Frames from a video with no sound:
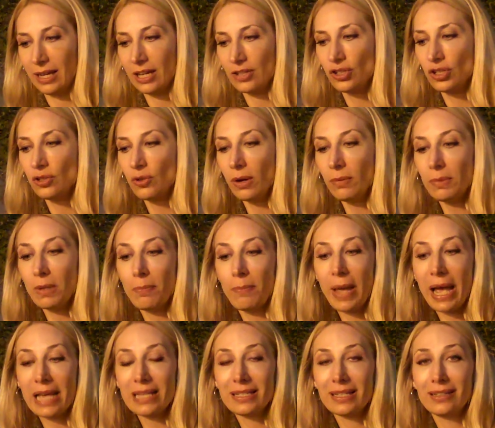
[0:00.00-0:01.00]
as she dropped
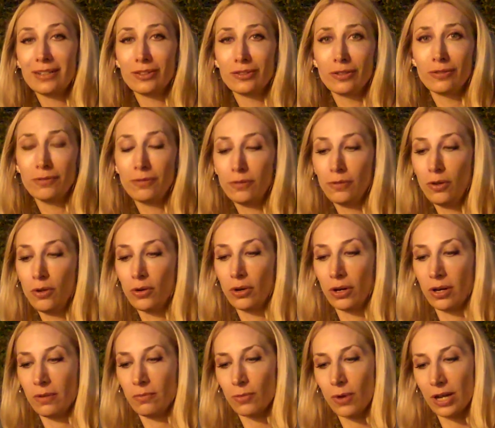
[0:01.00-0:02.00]
the basket on the
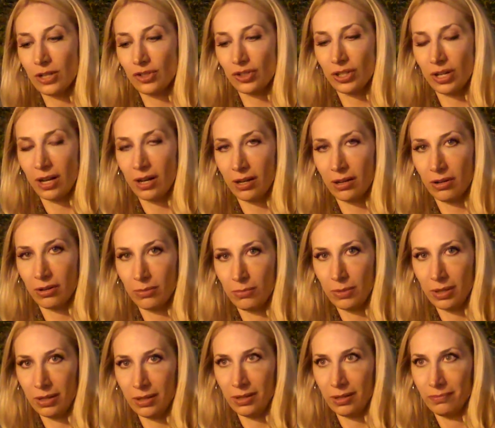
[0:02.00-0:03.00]
floor and rushed to hug her
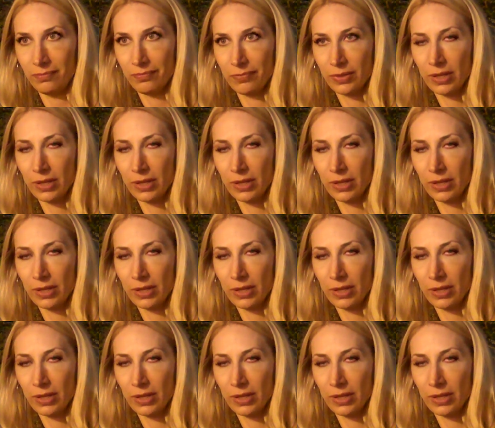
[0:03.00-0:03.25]
mom.